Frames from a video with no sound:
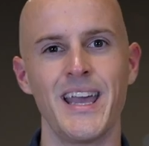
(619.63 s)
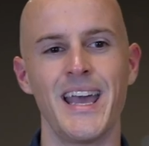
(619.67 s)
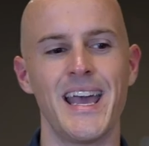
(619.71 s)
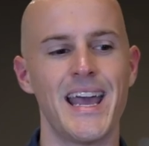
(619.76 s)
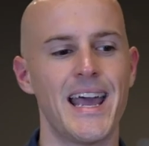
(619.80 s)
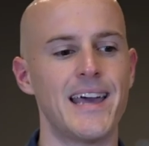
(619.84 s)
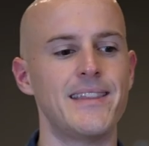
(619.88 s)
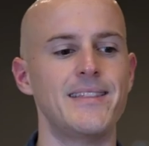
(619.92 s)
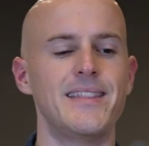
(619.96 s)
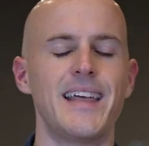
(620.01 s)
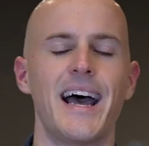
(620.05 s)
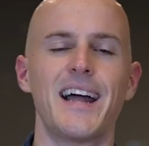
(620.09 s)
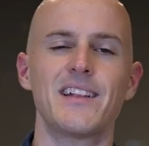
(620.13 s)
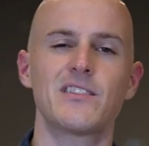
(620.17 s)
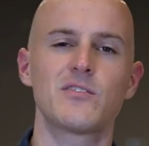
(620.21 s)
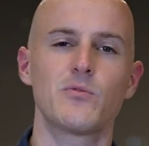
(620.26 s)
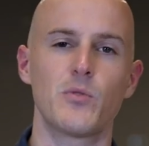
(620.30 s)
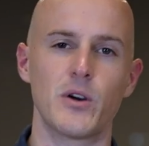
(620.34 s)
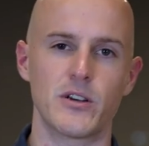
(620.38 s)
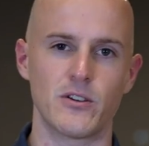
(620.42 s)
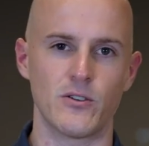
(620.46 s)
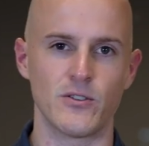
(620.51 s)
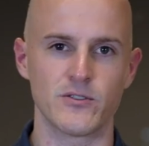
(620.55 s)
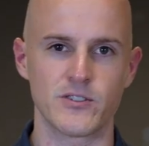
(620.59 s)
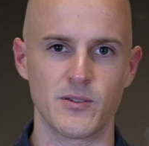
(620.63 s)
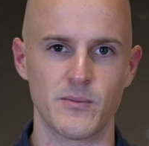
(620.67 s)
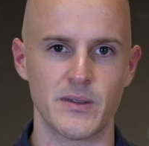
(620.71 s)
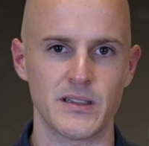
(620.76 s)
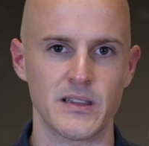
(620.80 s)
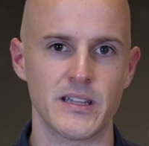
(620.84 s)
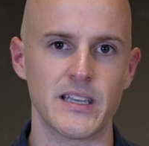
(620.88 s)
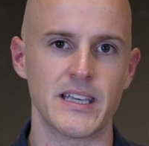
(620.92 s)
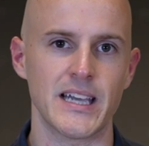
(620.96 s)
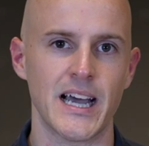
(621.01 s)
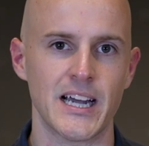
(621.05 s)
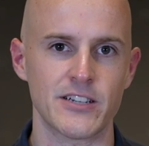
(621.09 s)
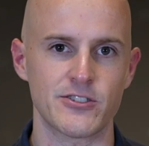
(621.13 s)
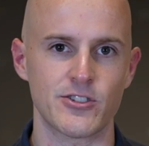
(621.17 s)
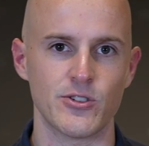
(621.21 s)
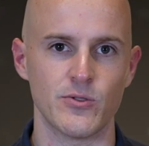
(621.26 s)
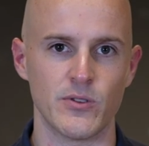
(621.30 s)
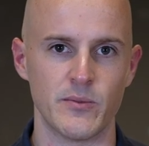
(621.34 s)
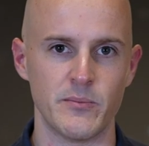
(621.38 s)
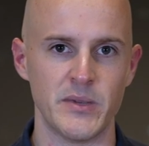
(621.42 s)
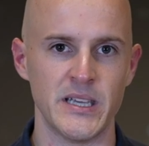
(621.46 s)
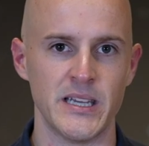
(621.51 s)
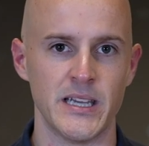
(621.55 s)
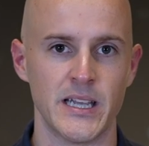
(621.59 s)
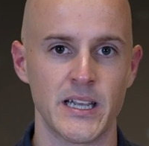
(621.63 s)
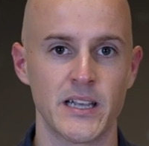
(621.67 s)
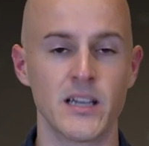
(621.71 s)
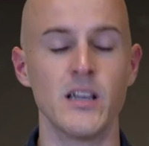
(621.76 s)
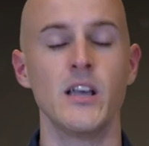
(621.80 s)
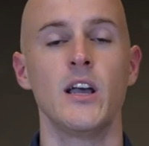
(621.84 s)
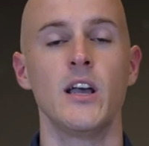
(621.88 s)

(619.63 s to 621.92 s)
and that's what ultimately got you a meeting.